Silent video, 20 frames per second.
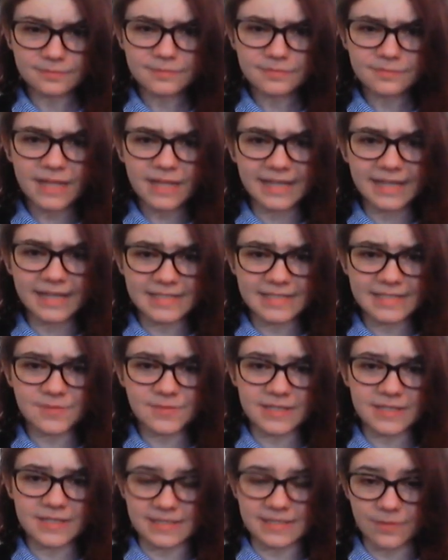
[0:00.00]

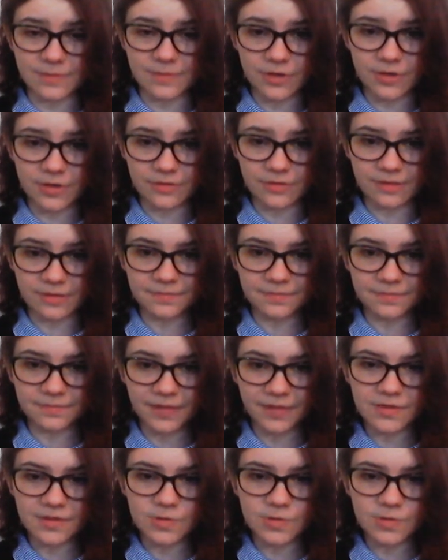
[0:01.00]
Elizabeth is the murderer,
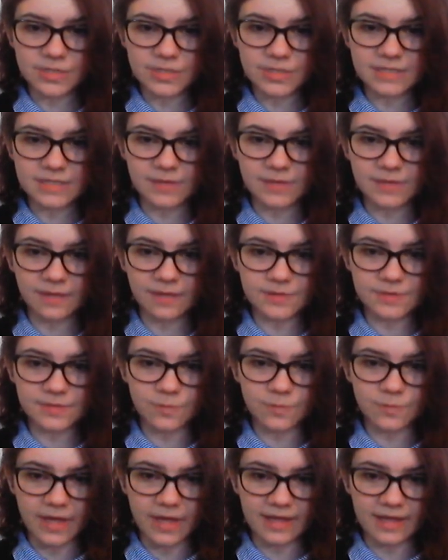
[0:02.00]
and the audience becomes
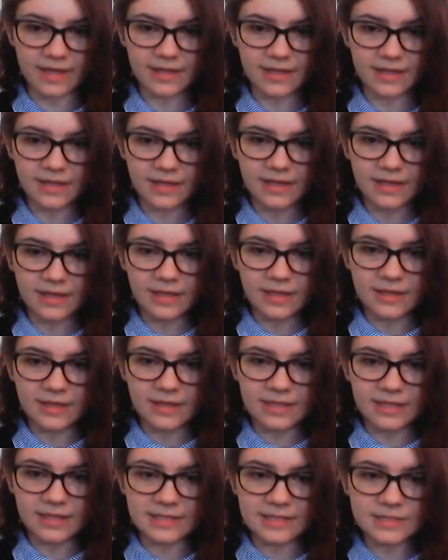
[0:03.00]
aware
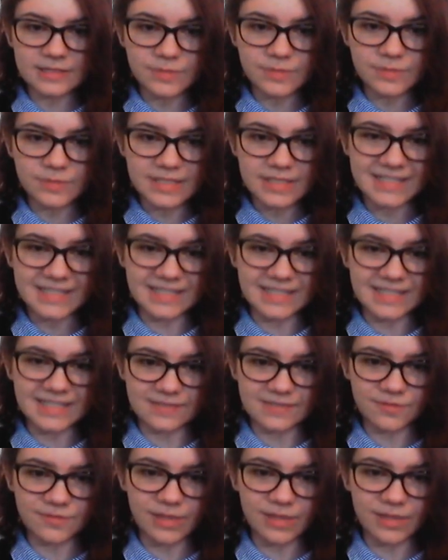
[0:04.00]
that it has been
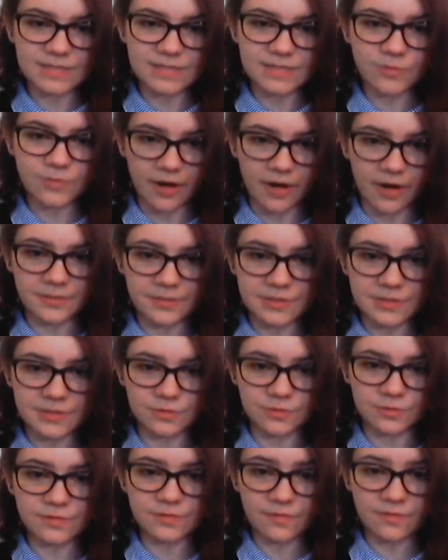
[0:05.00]
deceived by its primary
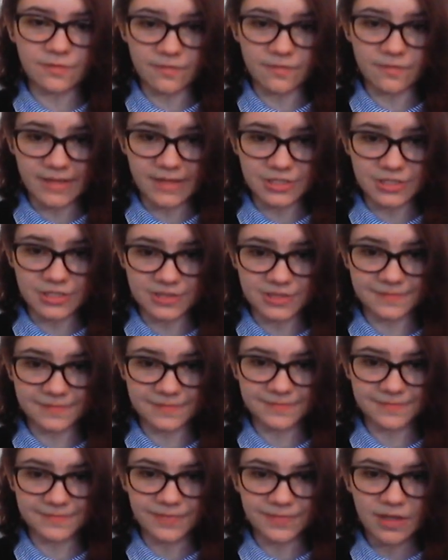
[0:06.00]
source of information.
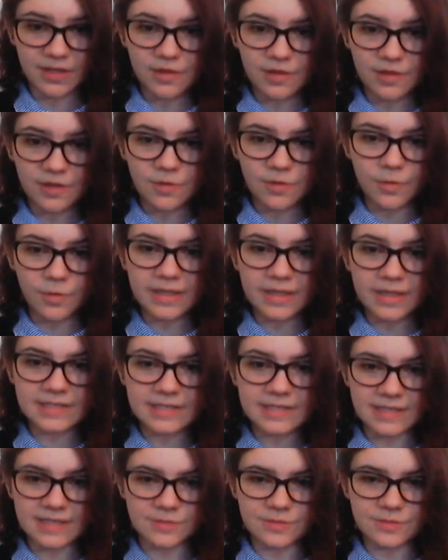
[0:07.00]
When the
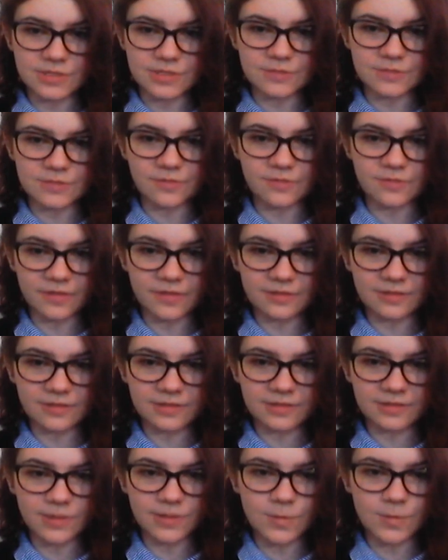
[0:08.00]
deception is
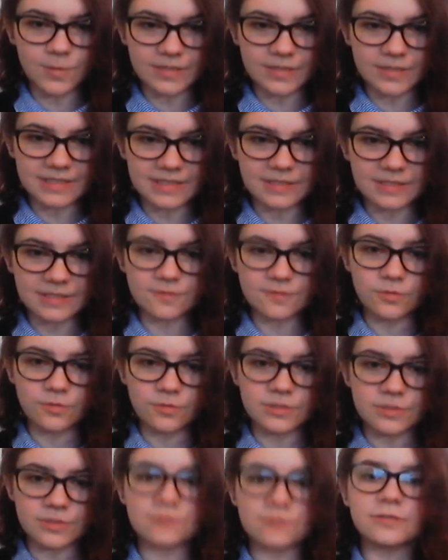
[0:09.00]
revealed, the audience is
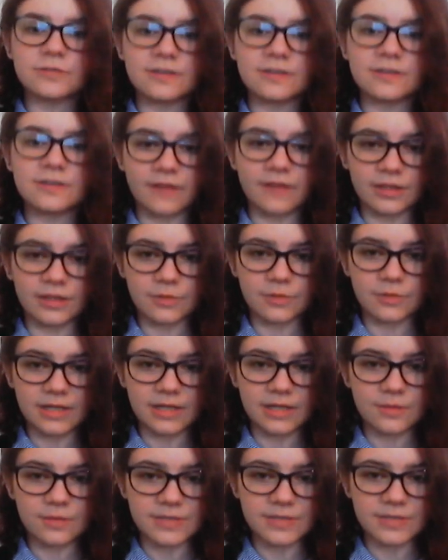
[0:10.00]
forced to
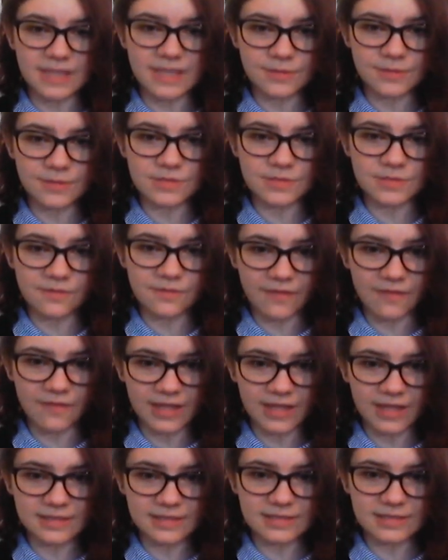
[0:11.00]
reevaluate a perception of
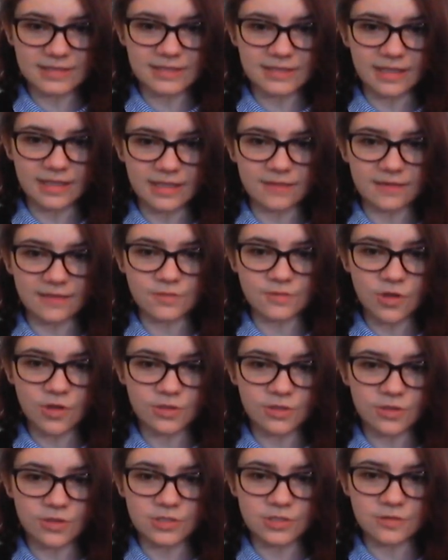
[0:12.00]
events they have
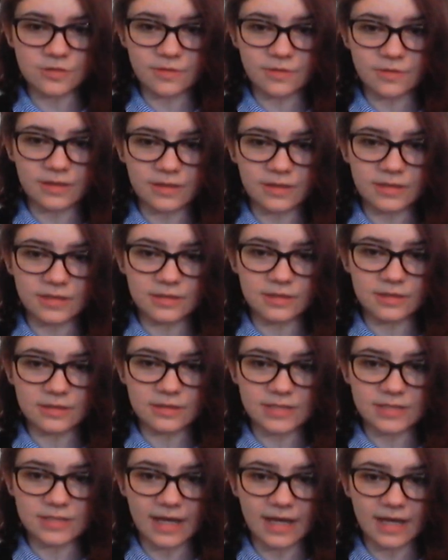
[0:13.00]
nurtured throughout the
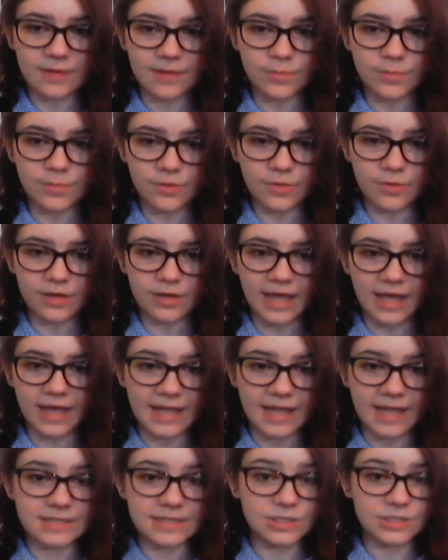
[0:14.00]
entire book,
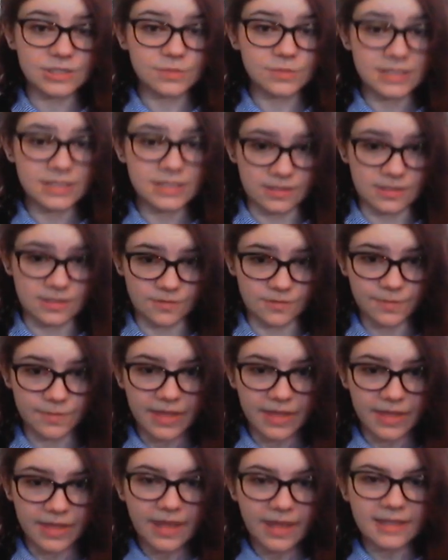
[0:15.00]
and in doing so,
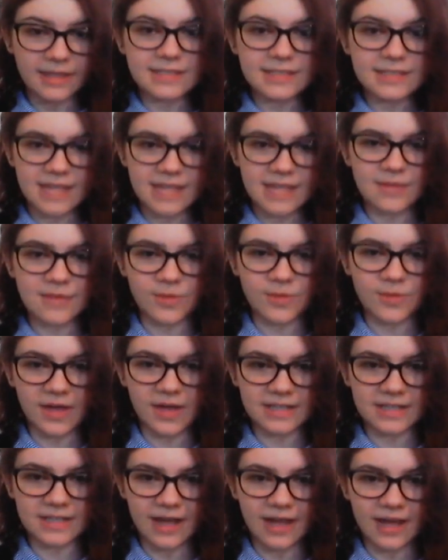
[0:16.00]
the intent
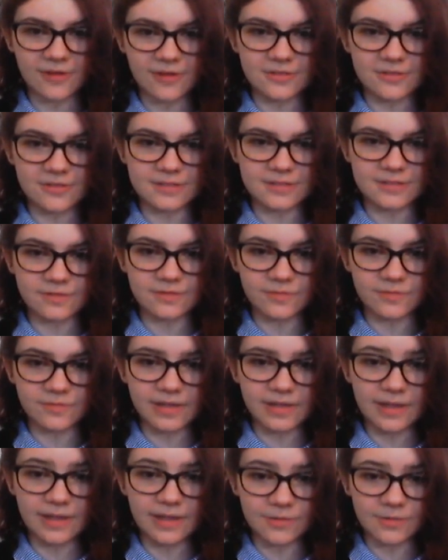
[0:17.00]
behind Ackroyd's
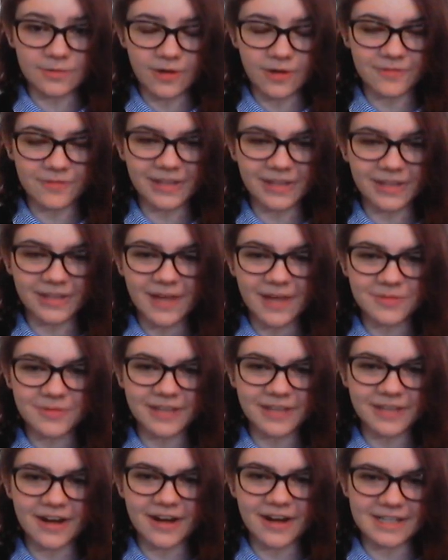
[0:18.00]
unreliable
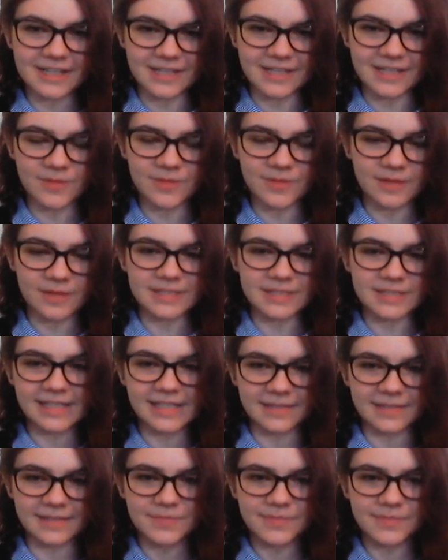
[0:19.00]
narrator becomes
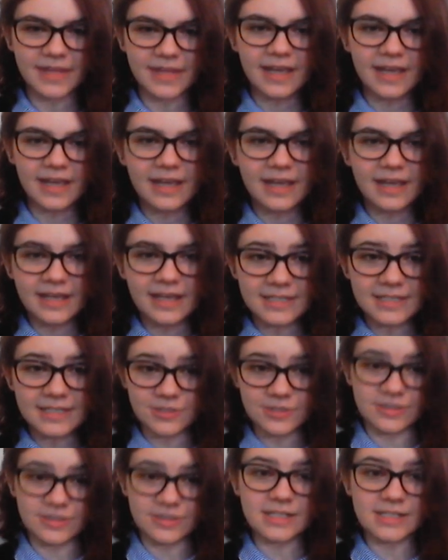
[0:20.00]
clear.
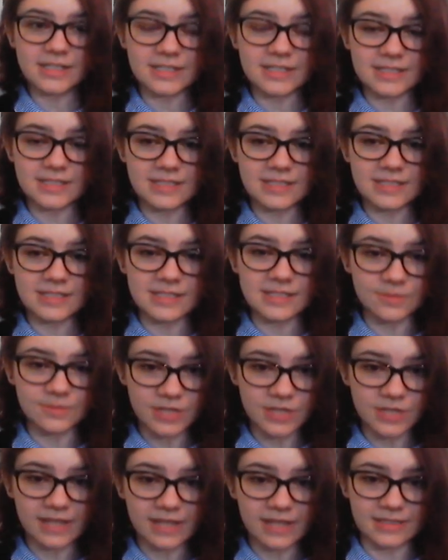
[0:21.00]
History is
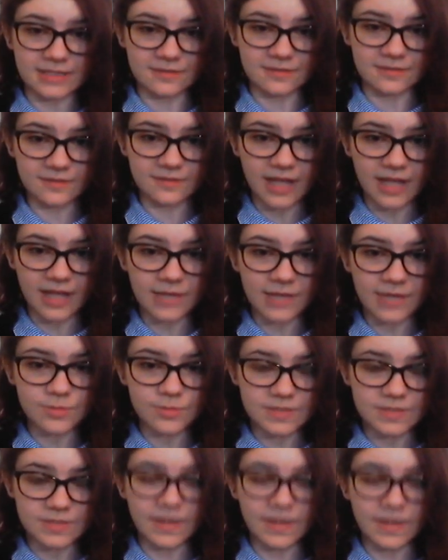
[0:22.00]
subjective, and
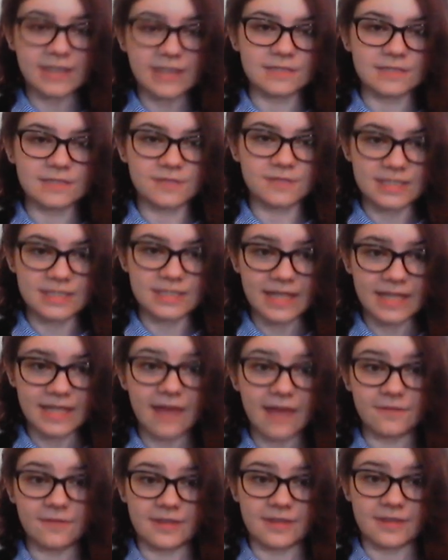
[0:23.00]
perspective is
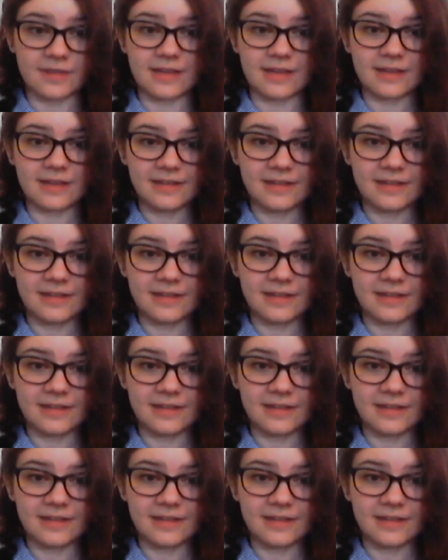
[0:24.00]
everything.